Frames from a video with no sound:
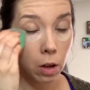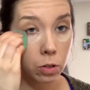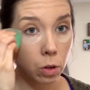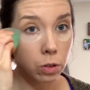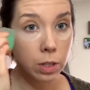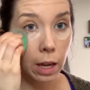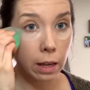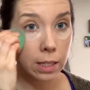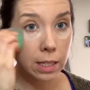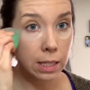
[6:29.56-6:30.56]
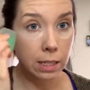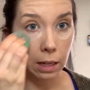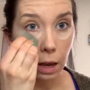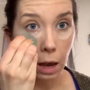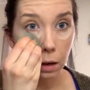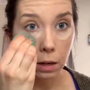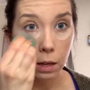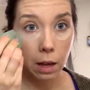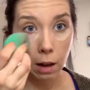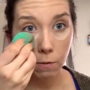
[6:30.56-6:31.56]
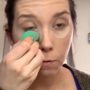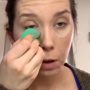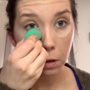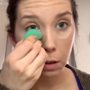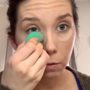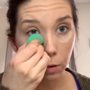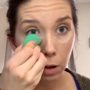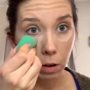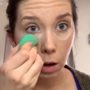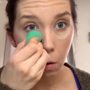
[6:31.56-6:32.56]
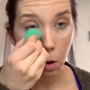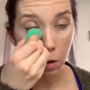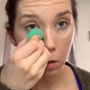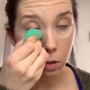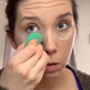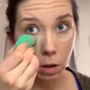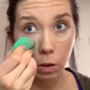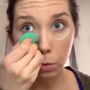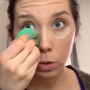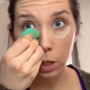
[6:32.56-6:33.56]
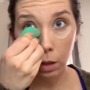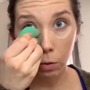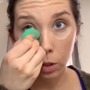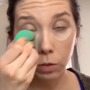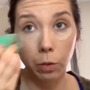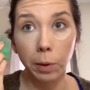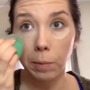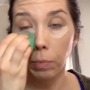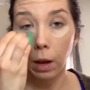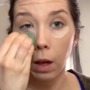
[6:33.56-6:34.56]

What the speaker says: adult cystic acne and finally figured out a routine that works for me.